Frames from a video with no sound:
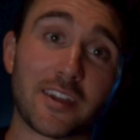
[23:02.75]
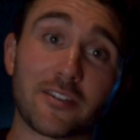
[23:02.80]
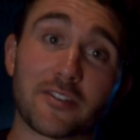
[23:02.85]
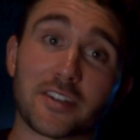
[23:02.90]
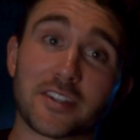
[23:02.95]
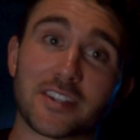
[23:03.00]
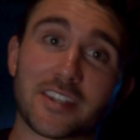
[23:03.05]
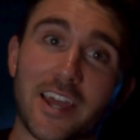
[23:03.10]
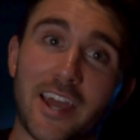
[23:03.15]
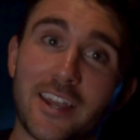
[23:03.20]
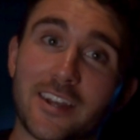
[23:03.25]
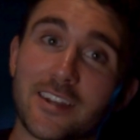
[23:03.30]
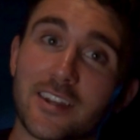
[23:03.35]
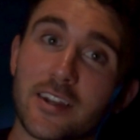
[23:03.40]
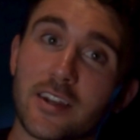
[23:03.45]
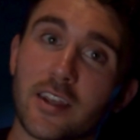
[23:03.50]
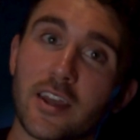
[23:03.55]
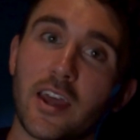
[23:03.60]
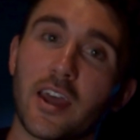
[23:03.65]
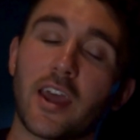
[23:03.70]
the Achilles
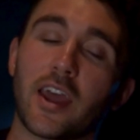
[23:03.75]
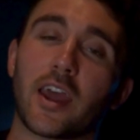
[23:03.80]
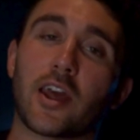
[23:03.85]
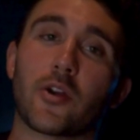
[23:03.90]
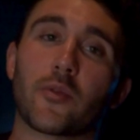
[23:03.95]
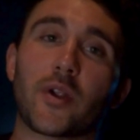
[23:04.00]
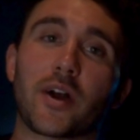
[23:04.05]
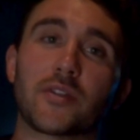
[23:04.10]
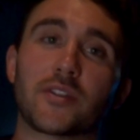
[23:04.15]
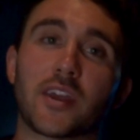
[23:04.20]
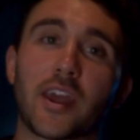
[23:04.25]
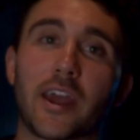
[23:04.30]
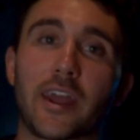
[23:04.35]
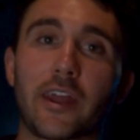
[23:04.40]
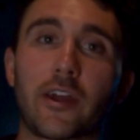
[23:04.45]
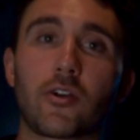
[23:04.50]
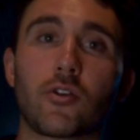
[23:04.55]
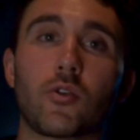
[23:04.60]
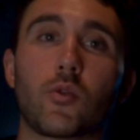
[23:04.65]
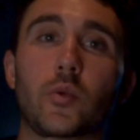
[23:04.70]
tendon and around the
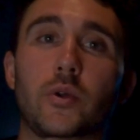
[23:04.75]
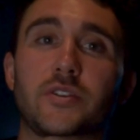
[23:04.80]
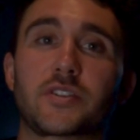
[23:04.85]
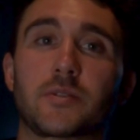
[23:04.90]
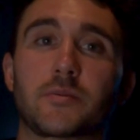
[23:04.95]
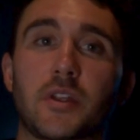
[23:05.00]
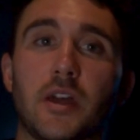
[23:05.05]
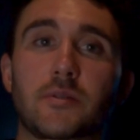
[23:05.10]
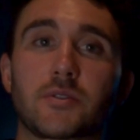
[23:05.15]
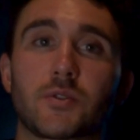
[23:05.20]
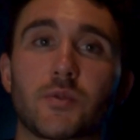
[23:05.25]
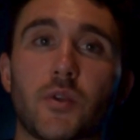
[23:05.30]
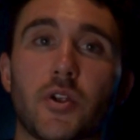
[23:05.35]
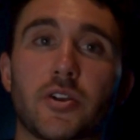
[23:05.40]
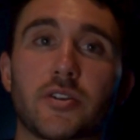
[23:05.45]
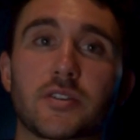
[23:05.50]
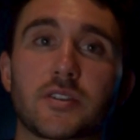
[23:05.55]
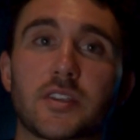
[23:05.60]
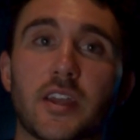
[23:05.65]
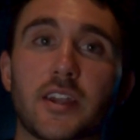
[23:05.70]
ankle, where sometimes
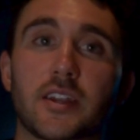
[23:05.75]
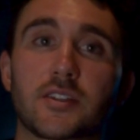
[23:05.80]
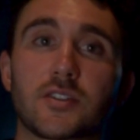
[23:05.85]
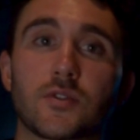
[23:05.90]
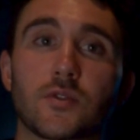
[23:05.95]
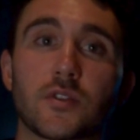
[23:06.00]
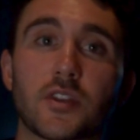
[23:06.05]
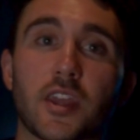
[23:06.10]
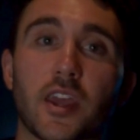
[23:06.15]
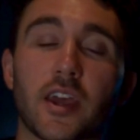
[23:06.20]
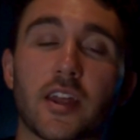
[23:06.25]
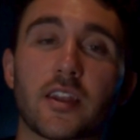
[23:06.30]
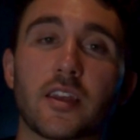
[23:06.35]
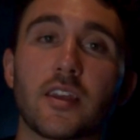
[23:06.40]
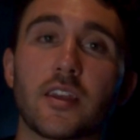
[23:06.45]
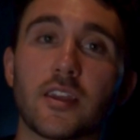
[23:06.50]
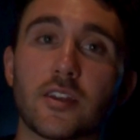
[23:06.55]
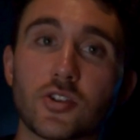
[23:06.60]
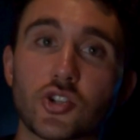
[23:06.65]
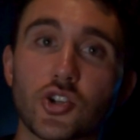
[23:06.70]
runners tend to get
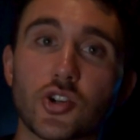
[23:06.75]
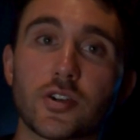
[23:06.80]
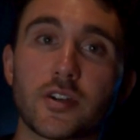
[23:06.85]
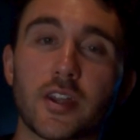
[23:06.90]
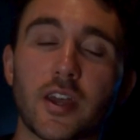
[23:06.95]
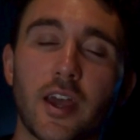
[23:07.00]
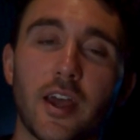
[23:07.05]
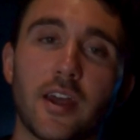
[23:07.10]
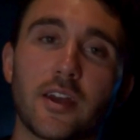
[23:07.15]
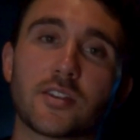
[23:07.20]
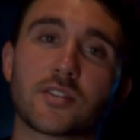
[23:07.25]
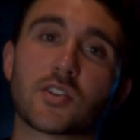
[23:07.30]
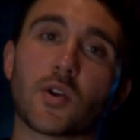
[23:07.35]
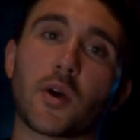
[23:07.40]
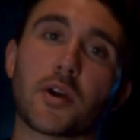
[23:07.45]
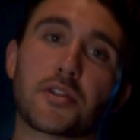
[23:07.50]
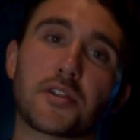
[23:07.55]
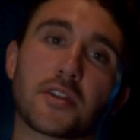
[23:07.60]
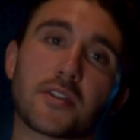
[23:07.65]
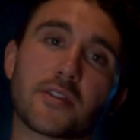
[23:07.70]
injured.
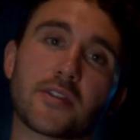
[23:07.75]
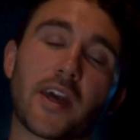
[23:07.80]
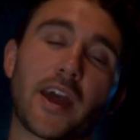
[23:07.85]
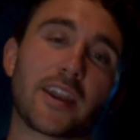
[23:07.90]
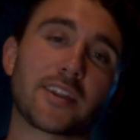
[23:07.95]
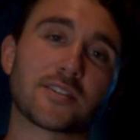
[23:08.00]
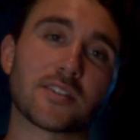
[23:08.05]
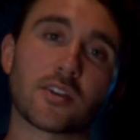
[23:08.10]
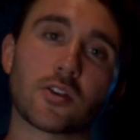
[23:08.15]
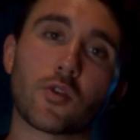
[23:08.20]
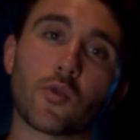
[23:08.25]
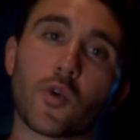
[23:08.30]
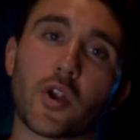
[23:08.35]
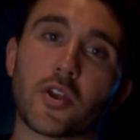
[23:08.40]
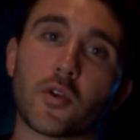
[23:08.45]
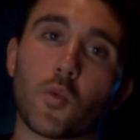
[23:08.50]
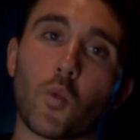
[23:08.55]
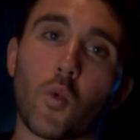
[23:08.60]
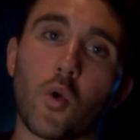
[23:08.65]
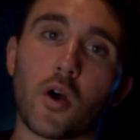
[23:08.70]
So I think that is a
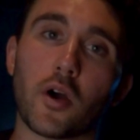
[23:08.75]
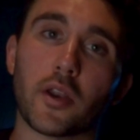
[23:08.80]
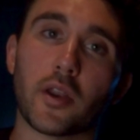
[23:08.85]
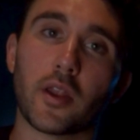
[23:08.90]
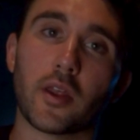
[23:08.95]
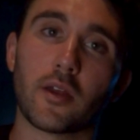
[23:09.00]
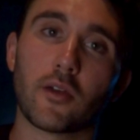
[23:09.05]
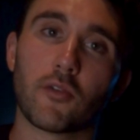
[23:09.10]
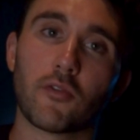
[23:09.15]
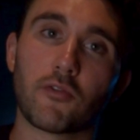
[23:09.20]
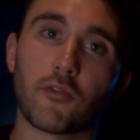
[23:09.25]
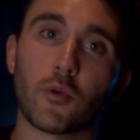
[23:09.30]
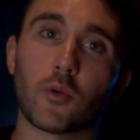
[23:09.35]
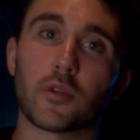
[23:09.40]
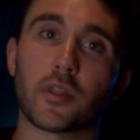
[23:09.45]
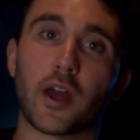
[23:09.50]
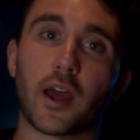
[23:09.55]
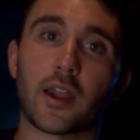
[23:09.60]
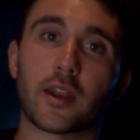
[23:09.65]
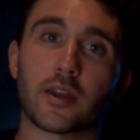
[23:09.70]
great one
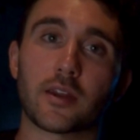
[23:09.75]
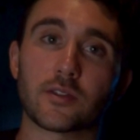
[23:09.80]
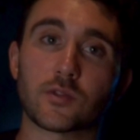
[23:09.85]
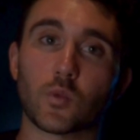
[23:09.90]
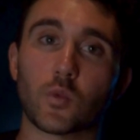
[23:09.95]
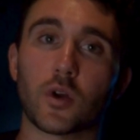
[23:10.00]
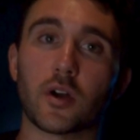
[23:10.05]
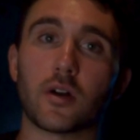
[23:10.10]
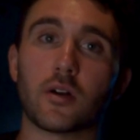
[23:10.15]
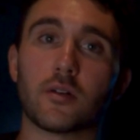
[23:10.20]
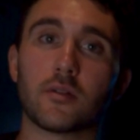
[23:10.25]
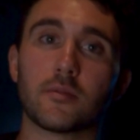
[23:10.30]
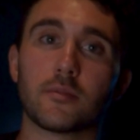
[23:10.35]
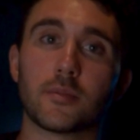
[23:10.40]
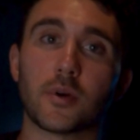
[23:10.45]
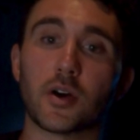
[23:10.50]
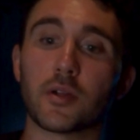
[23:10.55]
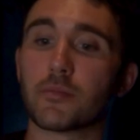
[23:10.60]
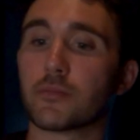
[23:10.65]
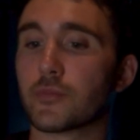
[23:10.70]
for that as well.
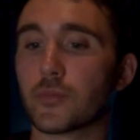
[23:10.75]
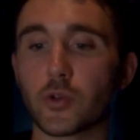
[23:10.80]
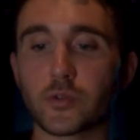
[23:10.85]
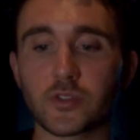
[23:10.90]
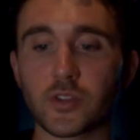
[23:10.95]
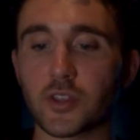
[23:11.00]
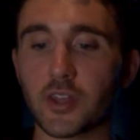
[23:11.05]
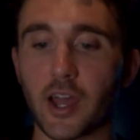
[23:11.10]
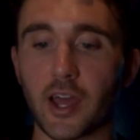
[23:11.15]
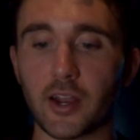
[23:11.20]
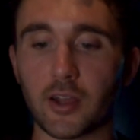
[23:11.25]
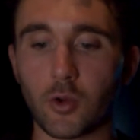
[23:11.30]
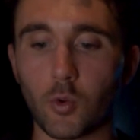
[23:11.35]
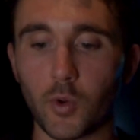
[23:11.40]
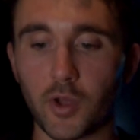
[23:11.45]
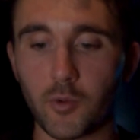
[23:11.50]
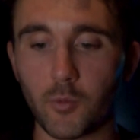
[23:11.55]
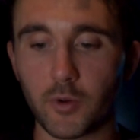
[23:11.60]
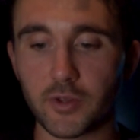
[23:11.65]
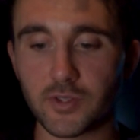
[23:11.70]
But those are the kind of
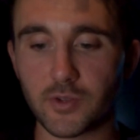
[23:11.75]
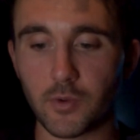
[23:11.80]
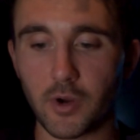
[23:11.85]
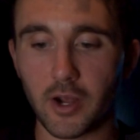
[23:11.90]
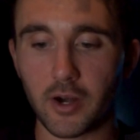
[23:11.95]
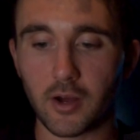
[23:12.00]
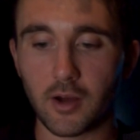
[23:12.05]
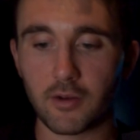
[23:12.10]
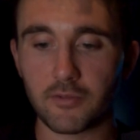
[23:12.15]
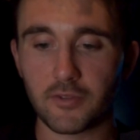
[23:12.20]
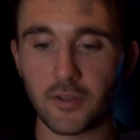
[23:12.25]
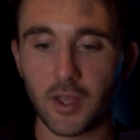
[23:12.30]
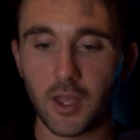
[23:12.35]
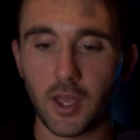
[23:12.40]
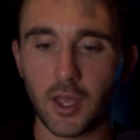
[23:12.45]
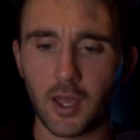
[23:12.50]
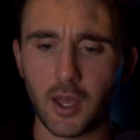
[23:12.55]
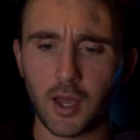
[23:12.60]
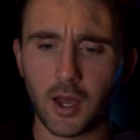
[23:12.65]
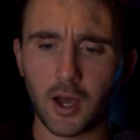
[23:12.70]
quick ones right off.
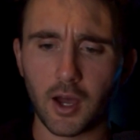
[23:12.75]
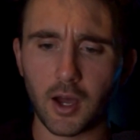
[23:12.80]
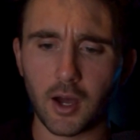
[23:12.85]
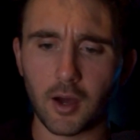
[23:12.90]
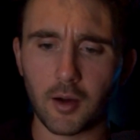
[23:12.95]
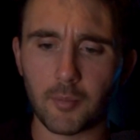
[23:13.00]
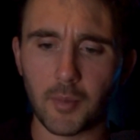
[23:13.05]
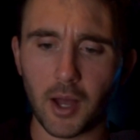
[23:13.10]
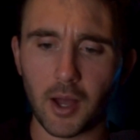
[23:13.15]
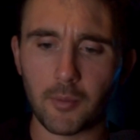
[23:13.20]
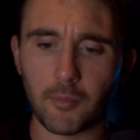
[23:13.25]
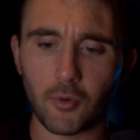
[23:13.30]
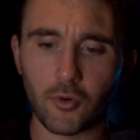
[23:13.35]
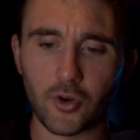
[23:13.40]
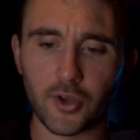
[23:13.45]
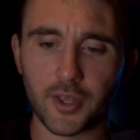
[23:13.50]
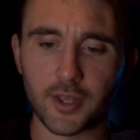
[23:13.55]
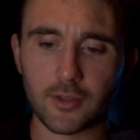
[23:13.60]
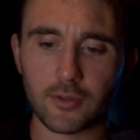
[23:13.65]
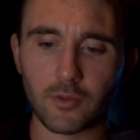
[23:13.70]

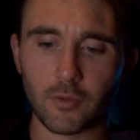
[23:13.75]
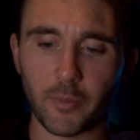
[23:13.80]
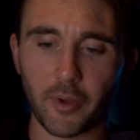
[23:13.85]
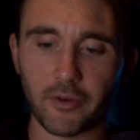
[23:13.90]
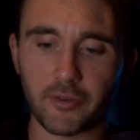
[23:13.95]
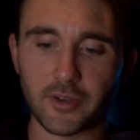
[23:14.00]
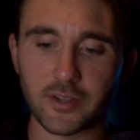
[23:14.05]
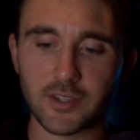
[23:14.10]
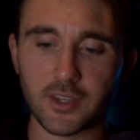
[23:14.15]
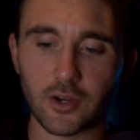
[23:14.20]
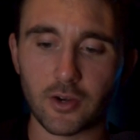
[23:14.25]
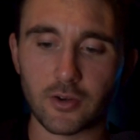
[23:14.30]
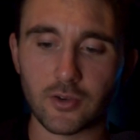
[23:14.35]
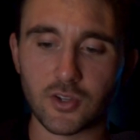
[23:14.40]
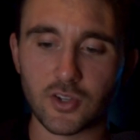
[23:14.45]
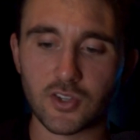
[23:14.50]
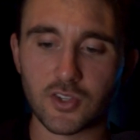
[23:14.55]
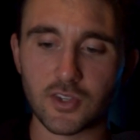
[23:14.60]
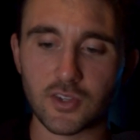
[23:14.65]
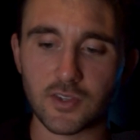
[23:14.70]
I'm looking through my list
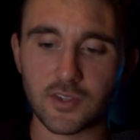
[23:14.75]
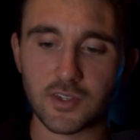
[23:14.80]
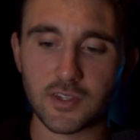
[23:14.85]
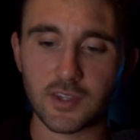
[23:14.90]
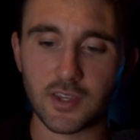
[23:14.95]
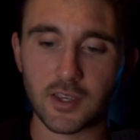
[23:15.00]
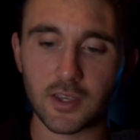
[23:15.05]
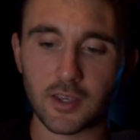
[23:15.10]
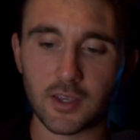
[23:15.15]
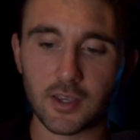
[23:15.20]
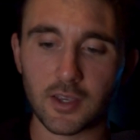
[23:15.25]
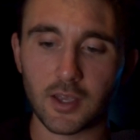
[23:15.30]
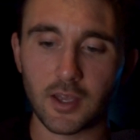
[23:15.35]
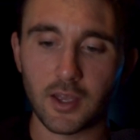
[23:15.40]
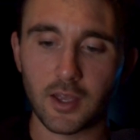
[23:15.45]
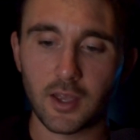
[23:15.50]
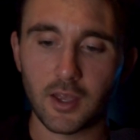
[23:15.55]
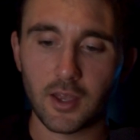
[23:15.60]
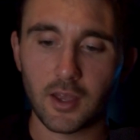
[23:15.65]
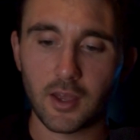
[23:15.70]
here just to see.